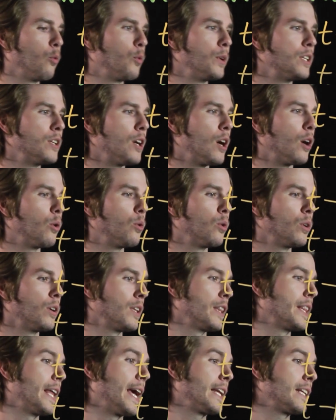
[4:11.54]
We know
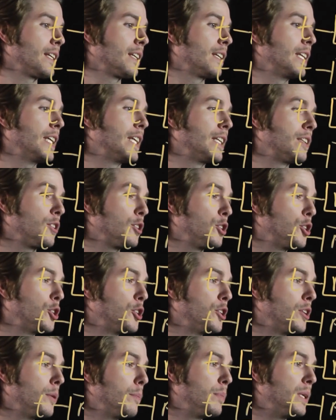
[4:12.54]
that it
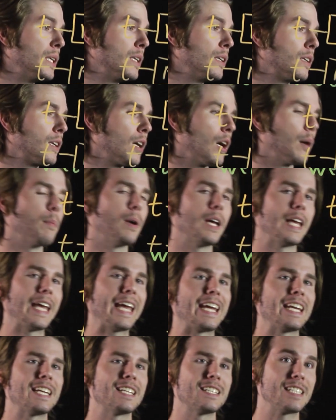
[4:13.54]
could become
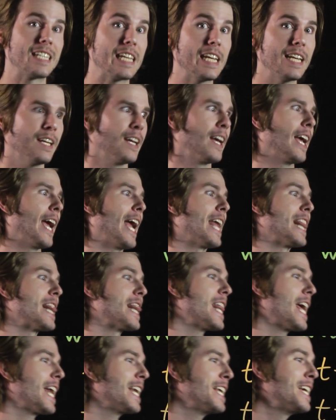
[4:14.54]
a T,
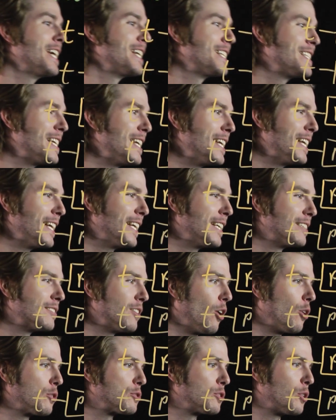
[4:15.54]
and then T is
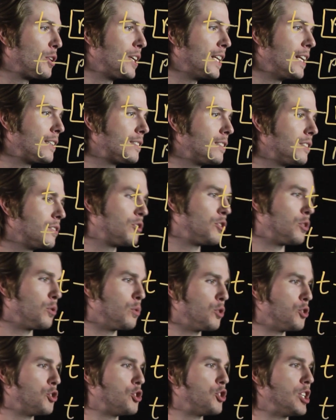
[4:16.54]
also connected
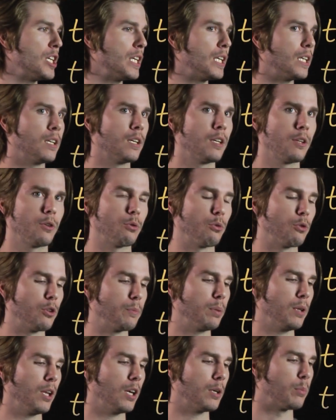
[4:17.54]
to G through the
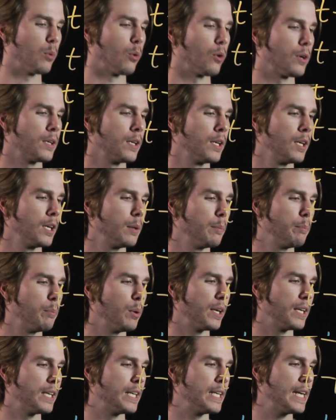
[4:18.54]
plug board.
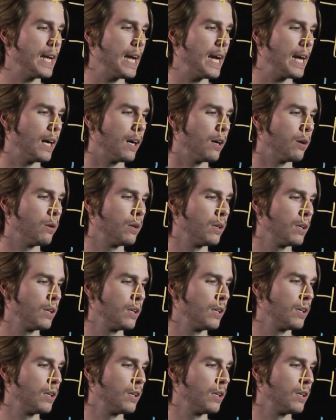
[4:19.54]
But now